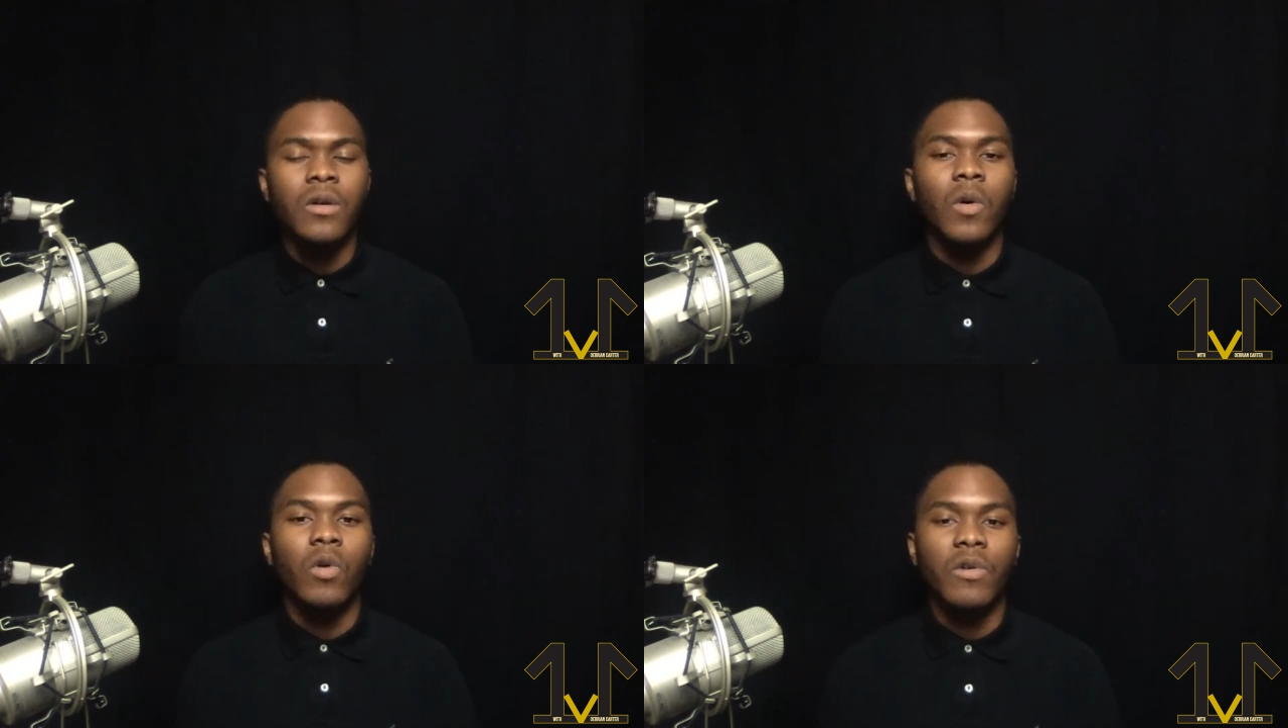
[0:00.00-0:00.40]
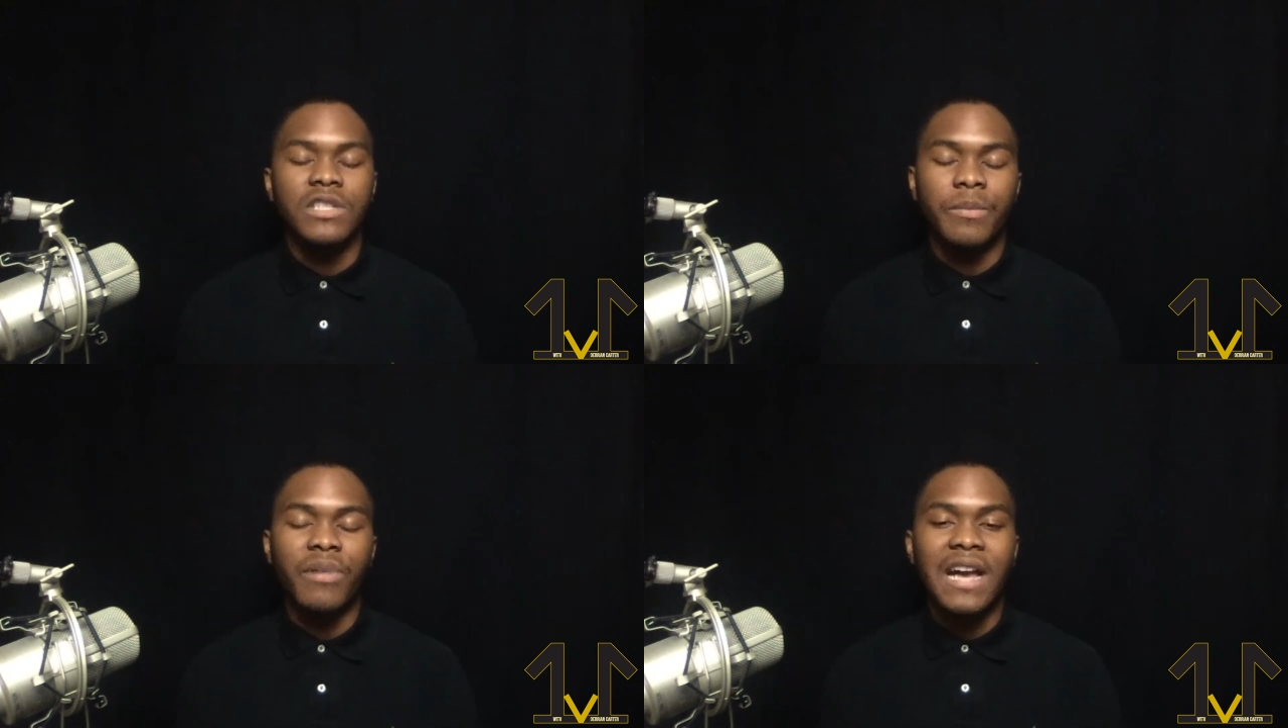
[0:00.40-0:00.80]
What was
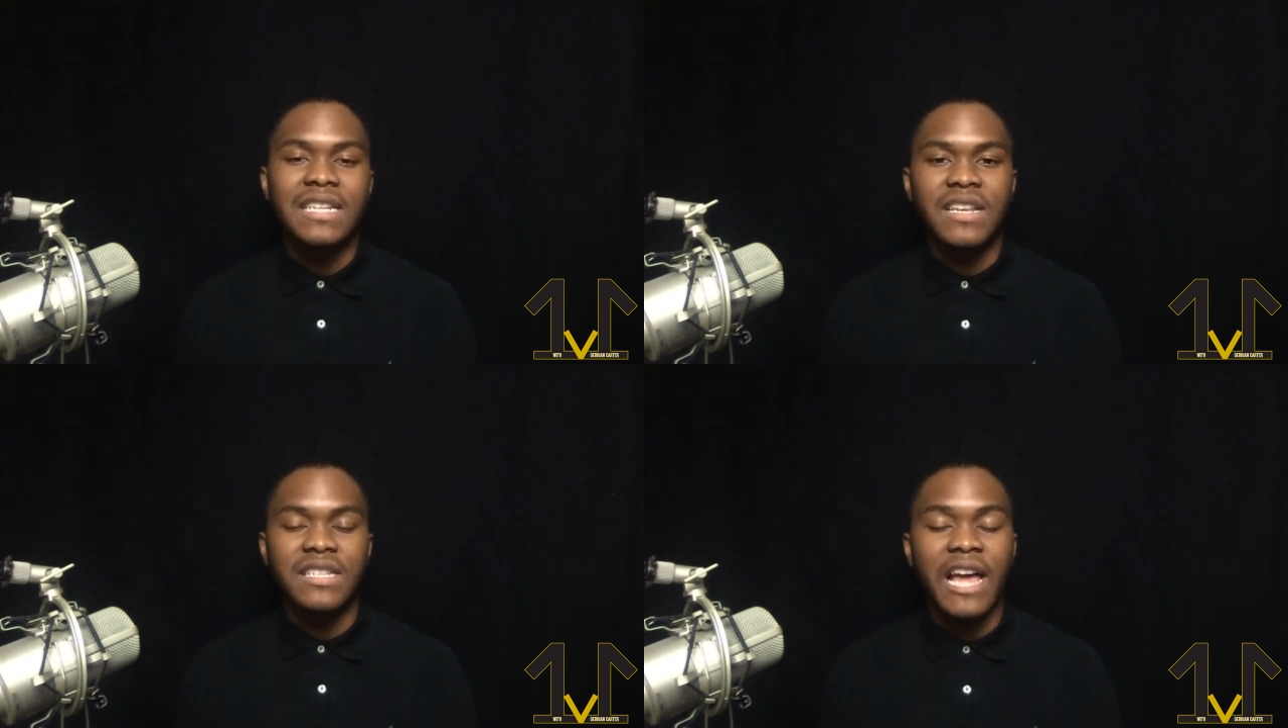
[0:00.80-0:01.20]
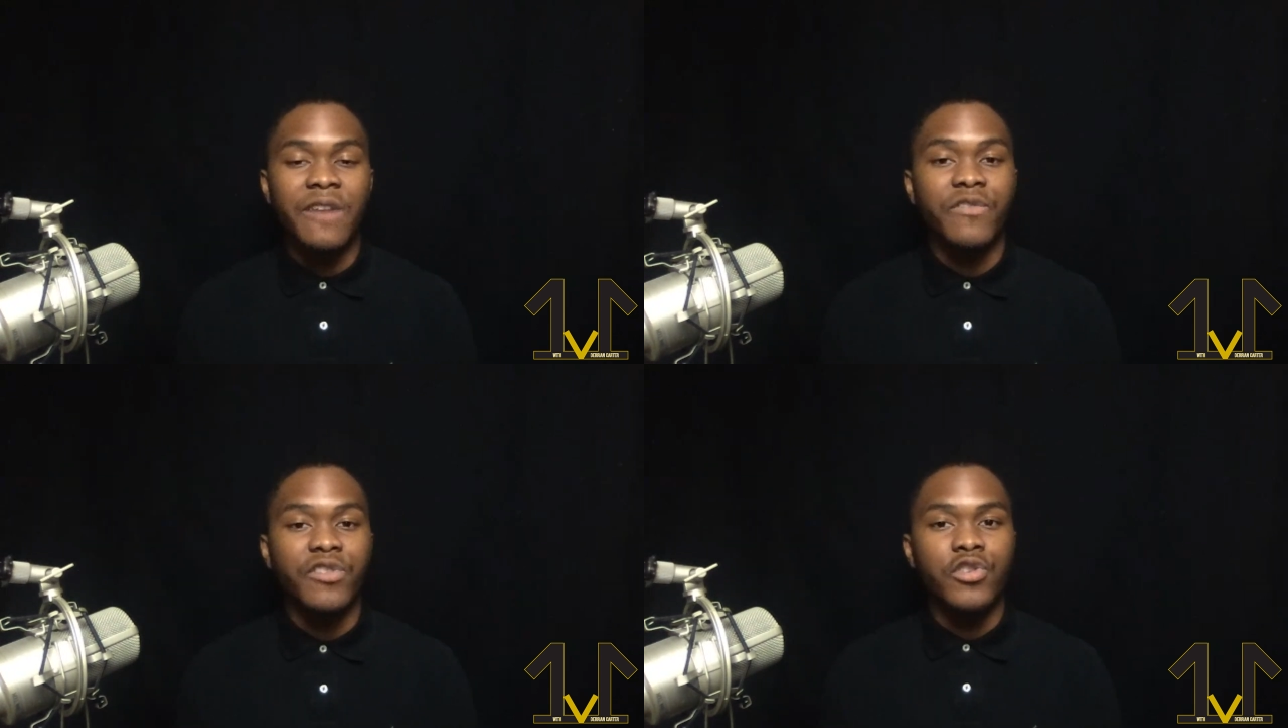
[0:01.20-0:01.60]
the process like
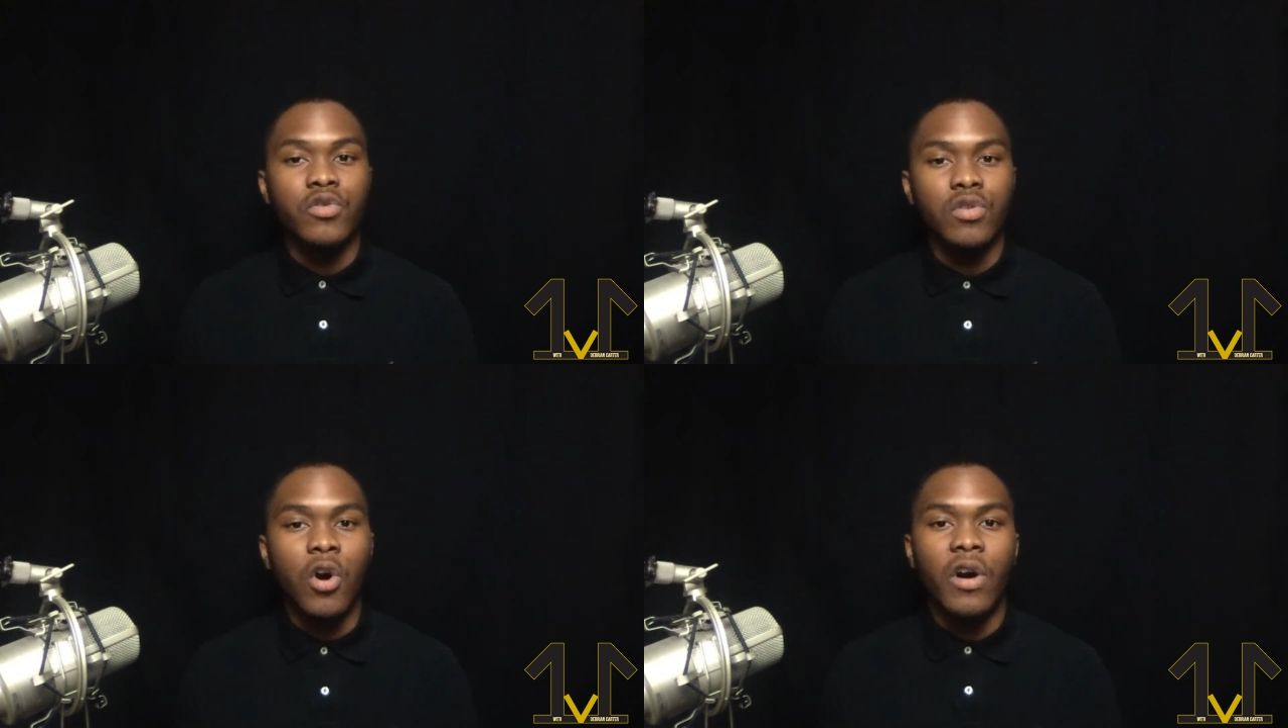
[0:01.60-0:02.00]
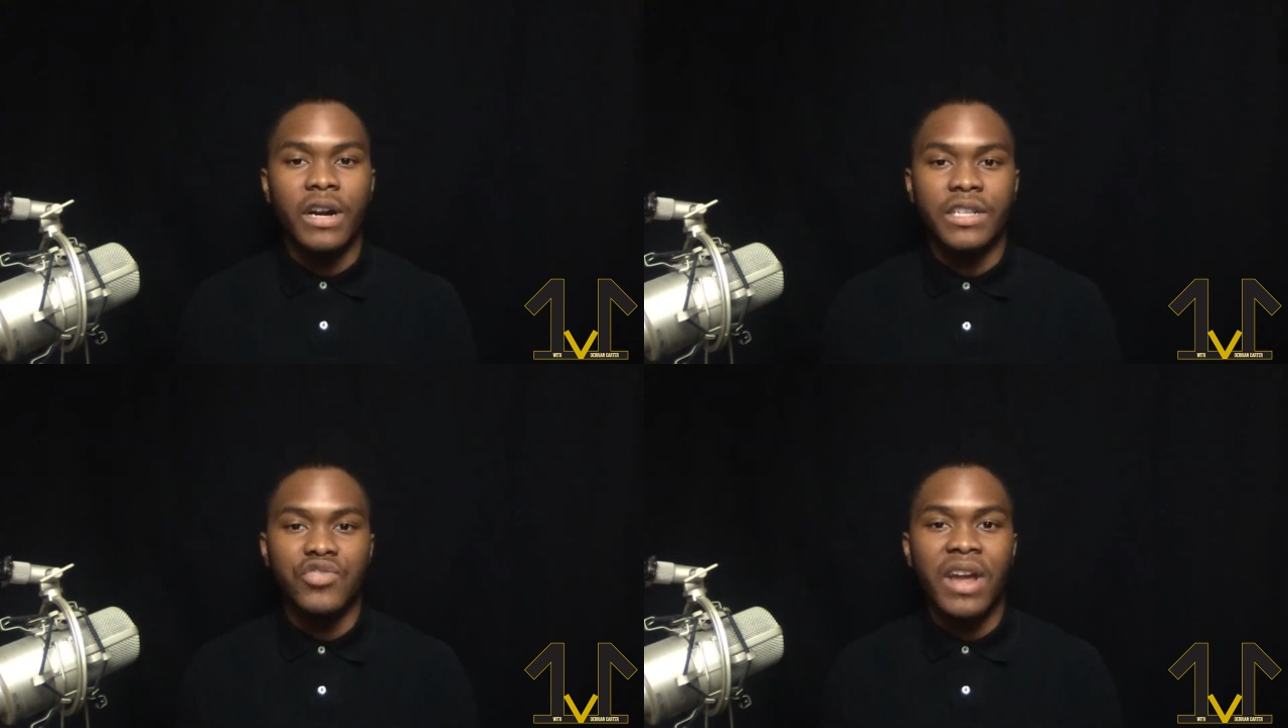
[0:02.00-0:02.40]
for you going
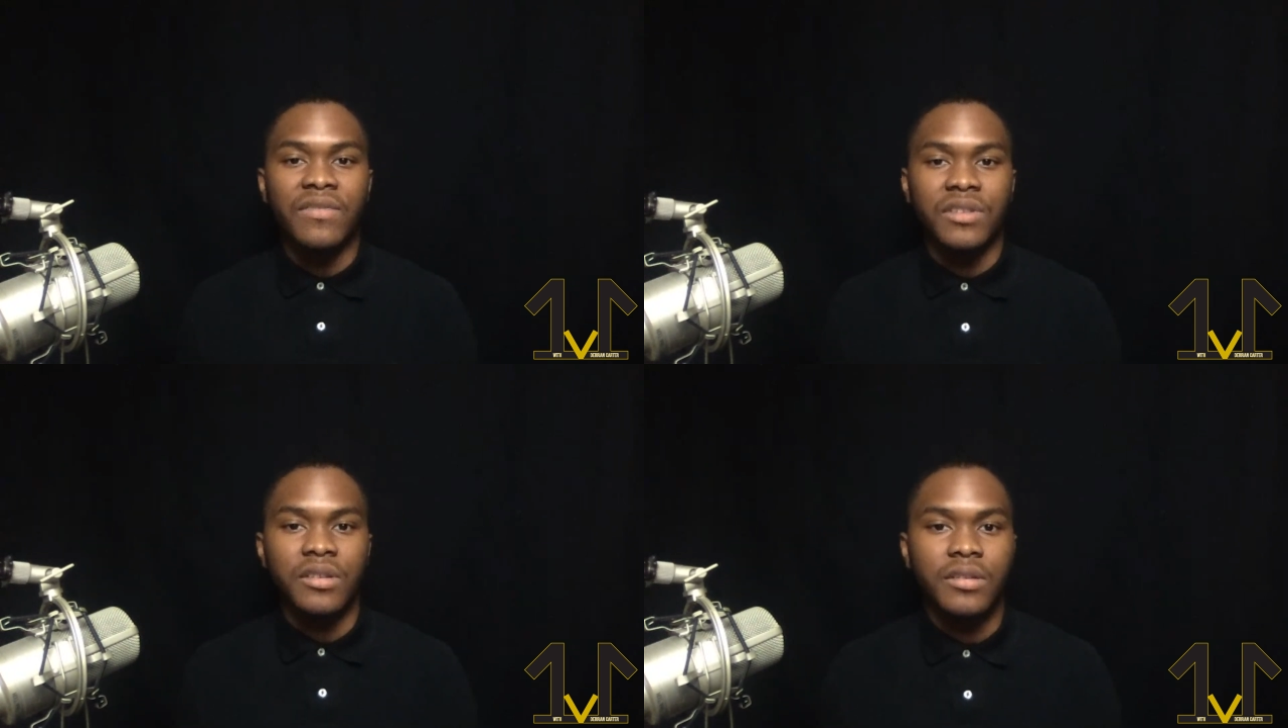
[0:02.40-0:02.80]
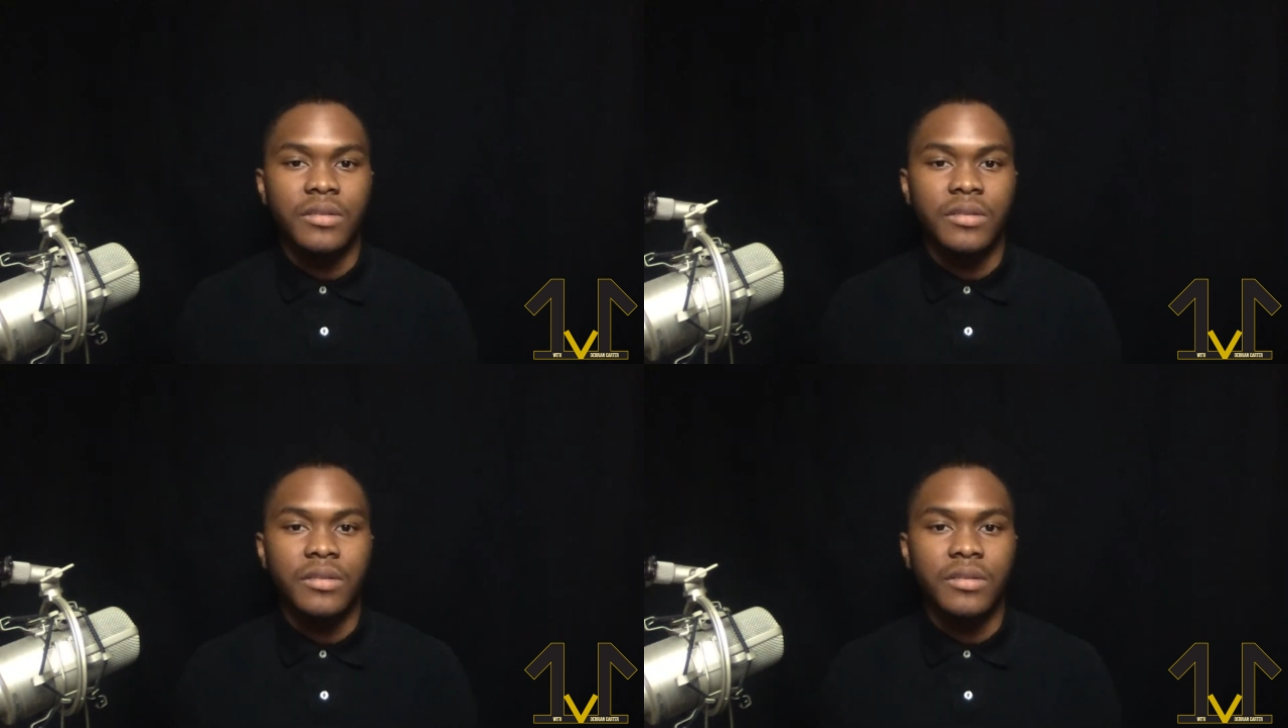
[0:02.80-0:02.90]
undrafted?